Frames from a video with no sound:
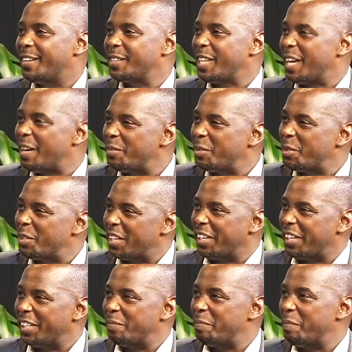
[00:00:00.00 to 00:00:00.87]
Because I'm sure the
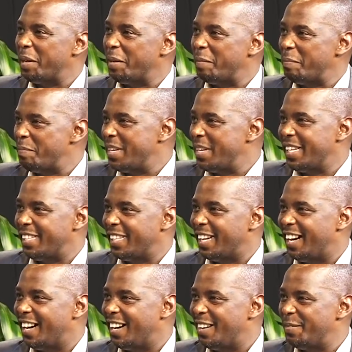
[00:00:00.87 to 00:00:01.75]
great men being in
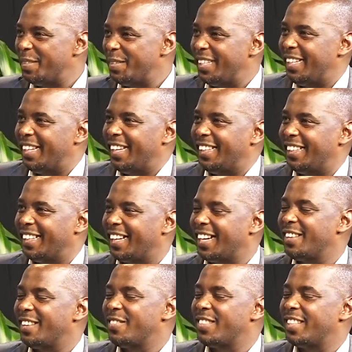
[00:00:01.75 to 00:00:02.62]
the army and that
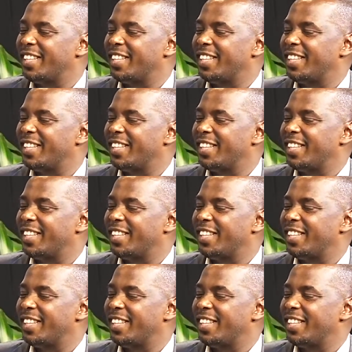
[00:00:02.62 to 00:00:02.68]
kind of